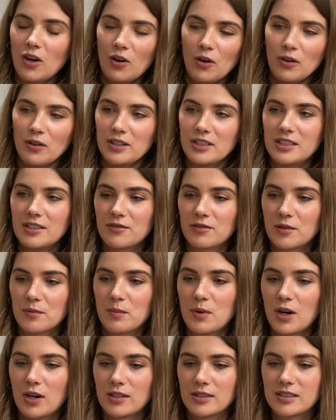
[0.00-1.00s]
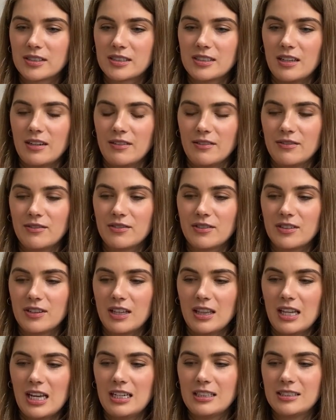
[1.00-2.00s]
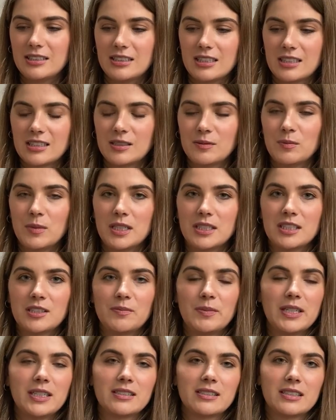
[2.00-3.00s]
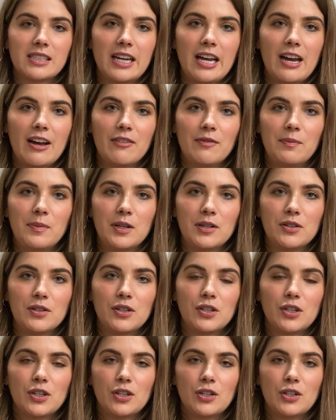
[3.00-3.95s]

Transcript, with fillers: all the different parts of the last six months because they have been